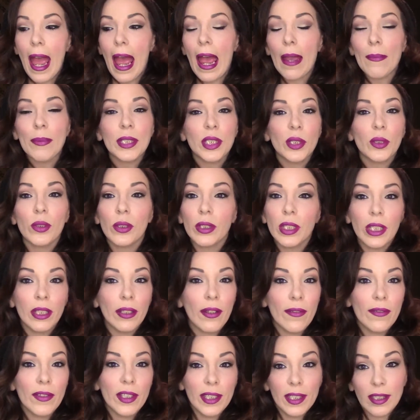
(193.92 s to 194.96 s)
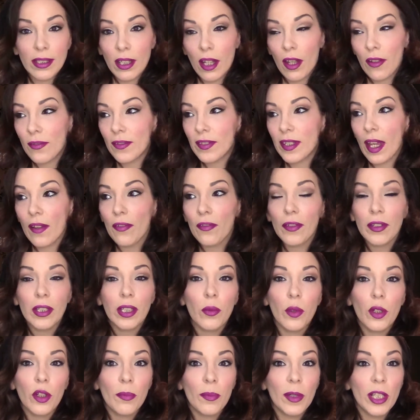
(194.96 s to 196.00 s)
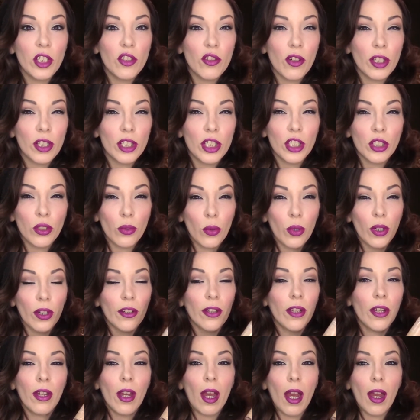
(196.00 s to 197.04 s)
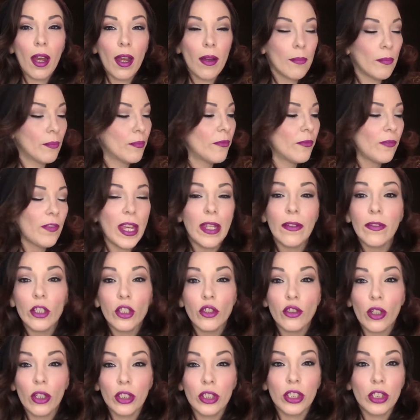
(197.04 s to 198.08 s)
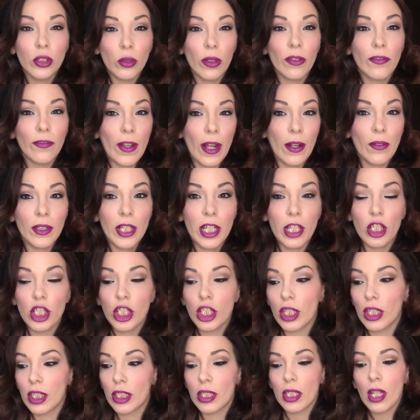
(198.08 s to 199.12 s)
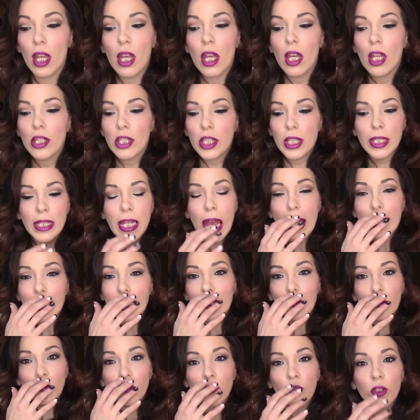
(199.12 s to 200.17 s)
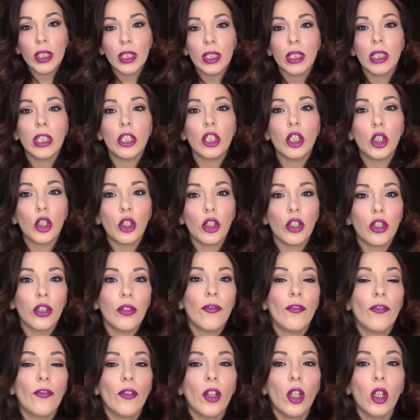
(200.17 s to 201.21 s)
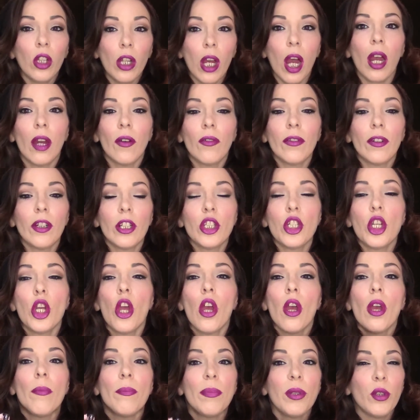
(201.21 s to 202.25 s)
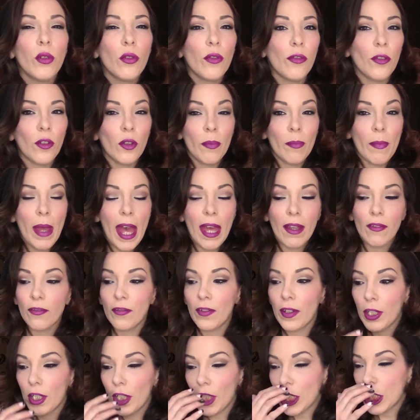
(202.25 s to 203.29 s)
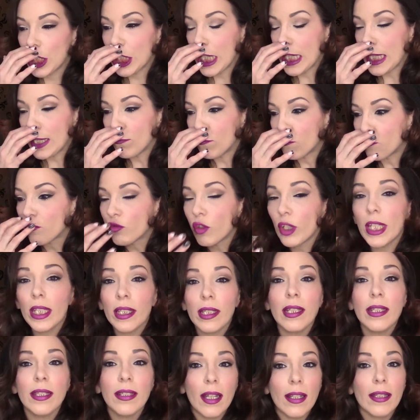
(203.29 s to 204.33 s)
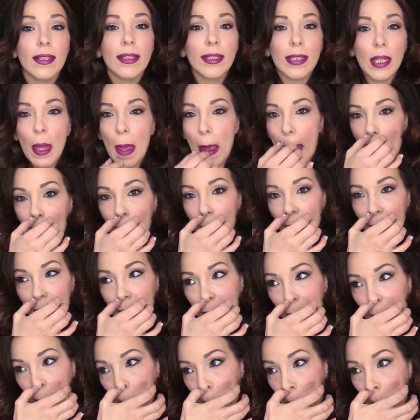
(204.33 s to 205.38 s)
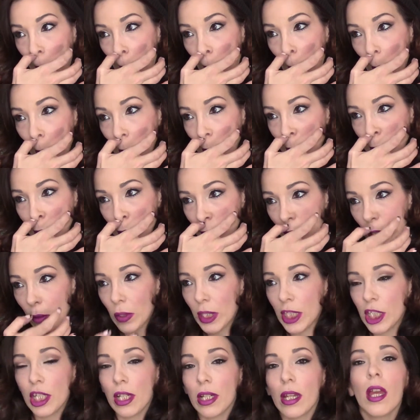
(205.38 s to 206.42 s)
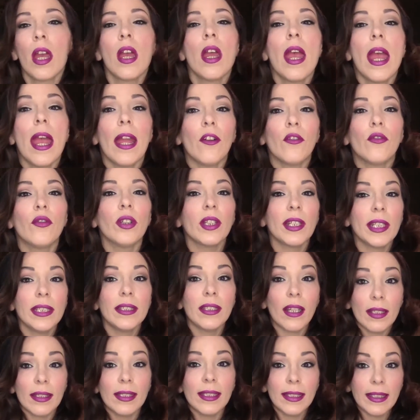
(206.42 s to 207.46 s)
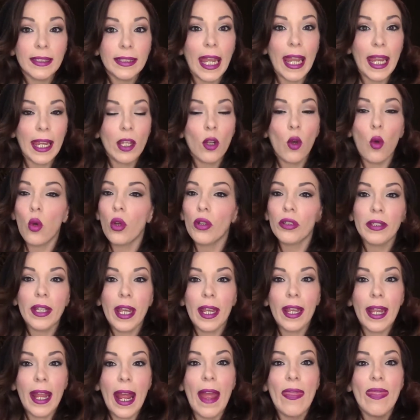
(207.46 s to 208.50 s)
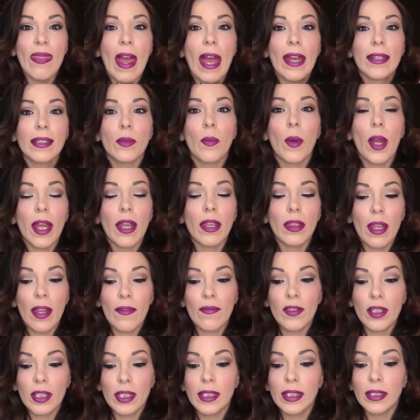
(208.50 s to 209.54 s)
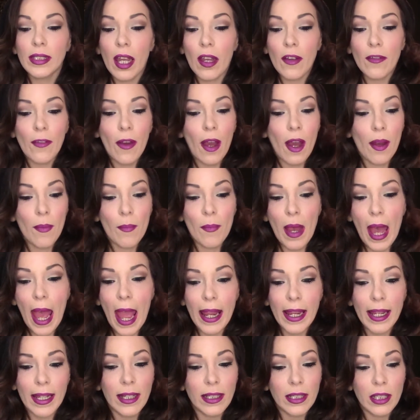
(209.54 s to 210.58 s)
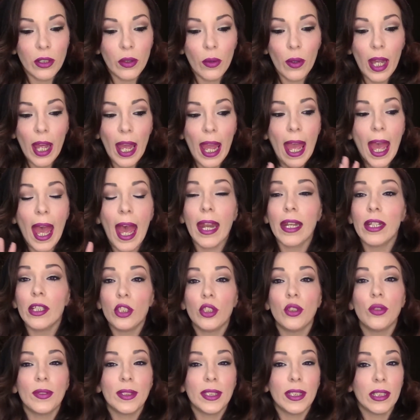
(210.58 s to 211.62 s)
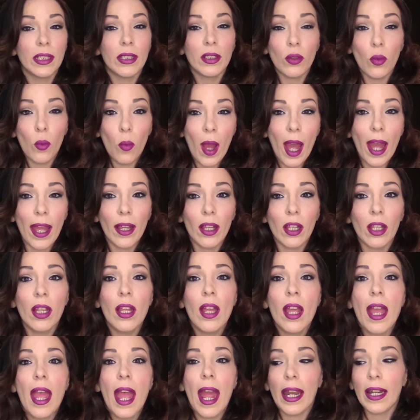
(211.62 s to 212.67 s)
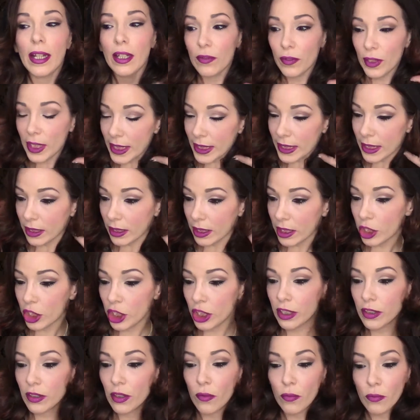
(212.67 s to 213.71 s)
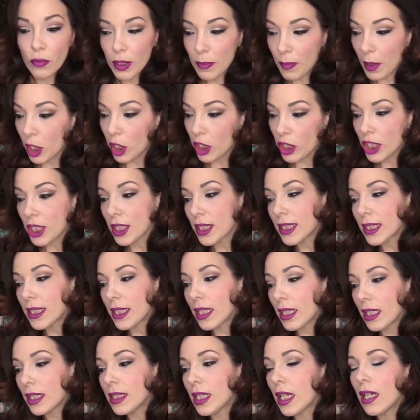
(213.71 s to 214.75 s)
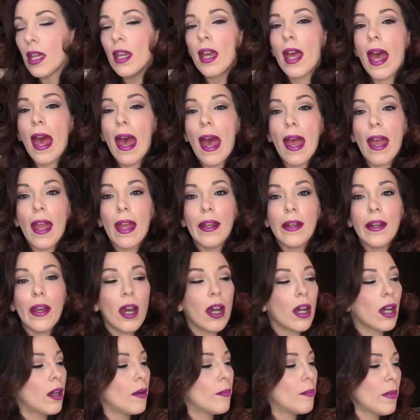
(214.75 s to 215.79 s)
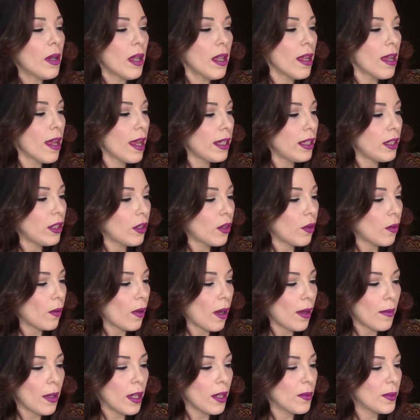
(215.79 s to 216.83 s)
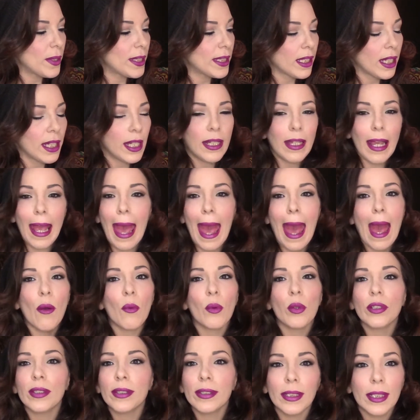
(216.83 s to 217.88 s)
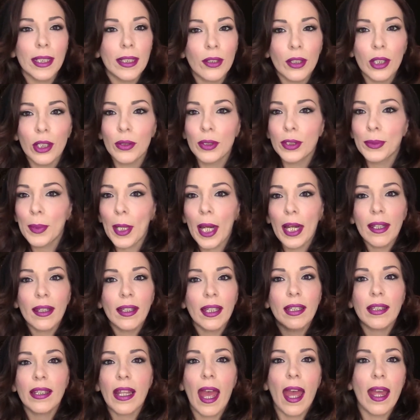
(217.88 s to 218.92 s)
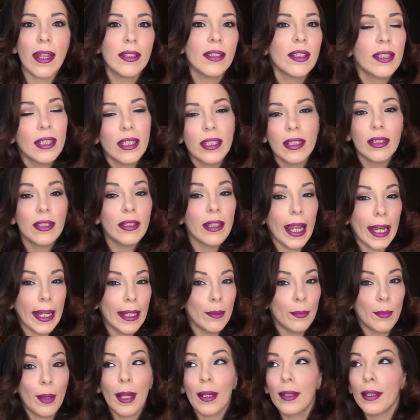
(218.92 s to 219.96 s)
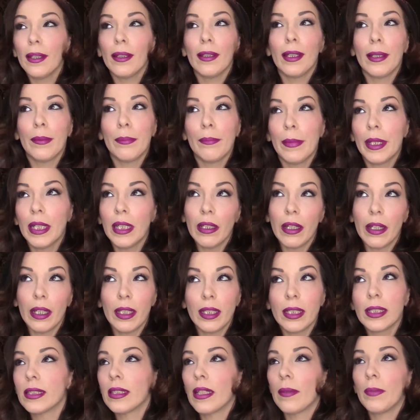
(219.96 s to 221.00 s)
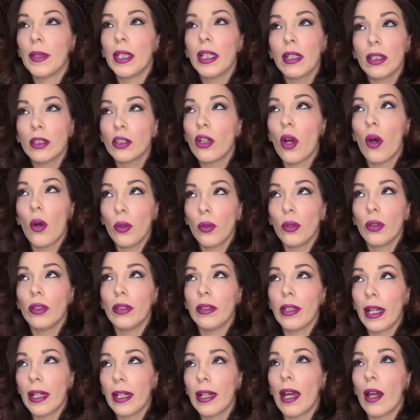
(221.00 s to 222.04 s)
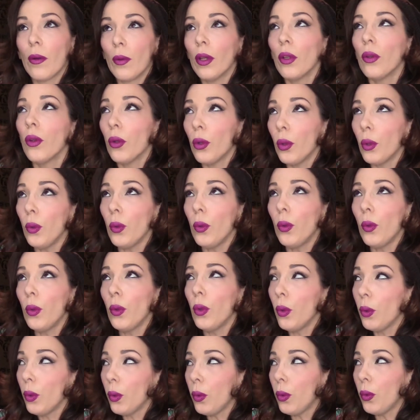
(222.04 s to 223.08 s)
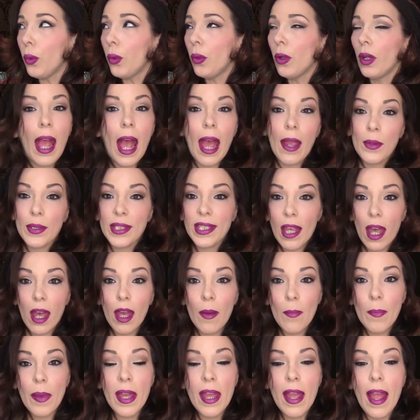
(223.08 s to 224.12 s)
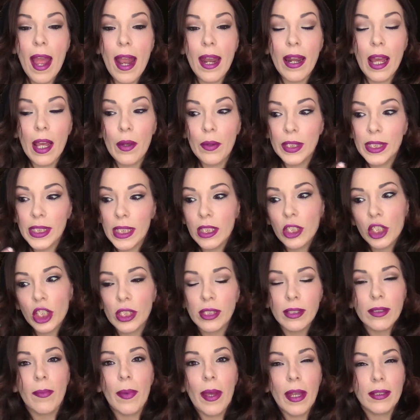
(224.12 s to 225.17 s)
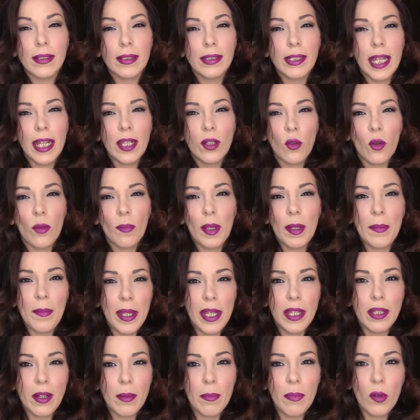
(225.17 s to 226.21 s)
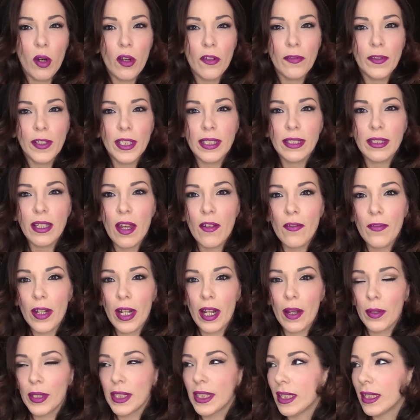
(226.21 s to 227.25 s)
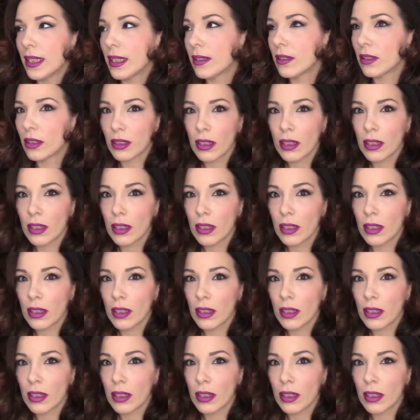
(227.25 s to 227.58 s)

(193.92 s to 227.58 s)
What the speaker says: absolutely love this stuff. Definitely one of my drugstore favorite drugstore foundations. Just has a really good full coverage, beautiful matte finish. It really does, I'm picking my nose, it's so itchy. It really does stay all day, and that's why I love this stuff. You know what, I hadn't used it in a while, and I recently just repurchased it, and you know, it was like hours later. It was probably like the end of the night, probably at like midnight, because I'm like a total night owl. I was up and I was like just about to take all my makeup off and stuff, and I was like,